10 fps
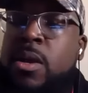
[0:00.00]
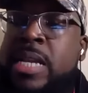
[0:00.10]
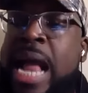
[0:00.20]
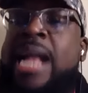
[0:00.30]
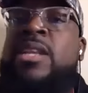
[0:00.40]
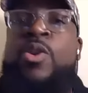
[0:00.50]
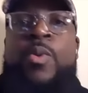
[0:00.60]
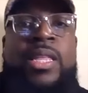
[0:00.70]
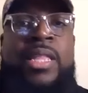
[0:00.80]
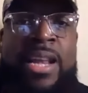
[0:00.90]
not
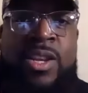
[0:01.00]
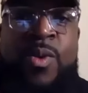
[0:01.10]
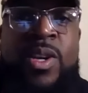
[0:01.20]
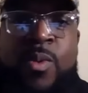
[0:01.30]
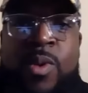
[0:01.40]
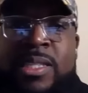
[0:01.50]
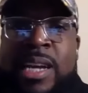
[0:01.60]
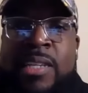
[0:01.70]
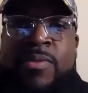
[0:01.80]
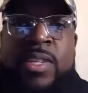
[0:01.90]
doing that, doing the one
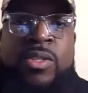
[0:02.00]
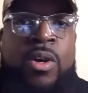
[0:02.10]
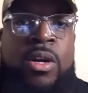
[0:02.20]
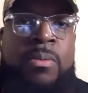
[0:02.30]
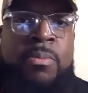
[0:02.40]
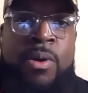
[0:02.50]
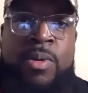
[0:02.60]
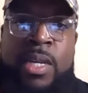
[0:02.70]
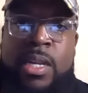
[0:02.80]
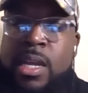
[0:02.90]
size fits all
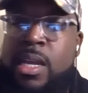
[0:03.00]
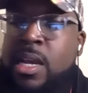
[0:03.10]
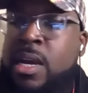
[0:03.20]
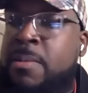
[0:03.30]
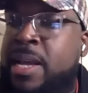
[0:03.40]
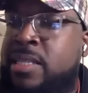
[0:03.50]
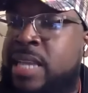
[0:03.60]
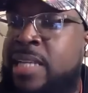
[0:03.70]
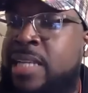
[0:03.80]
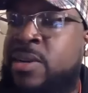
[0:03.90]
component um,
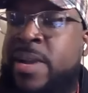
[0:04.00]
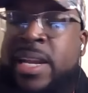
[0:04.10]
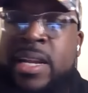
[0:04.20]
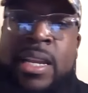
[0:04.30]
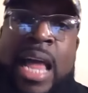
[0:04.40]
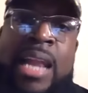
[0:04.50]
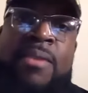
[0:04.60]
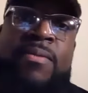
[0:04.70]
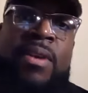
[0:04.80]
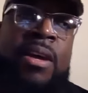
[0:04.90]
has has created a lot
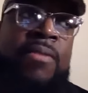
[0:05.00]
of,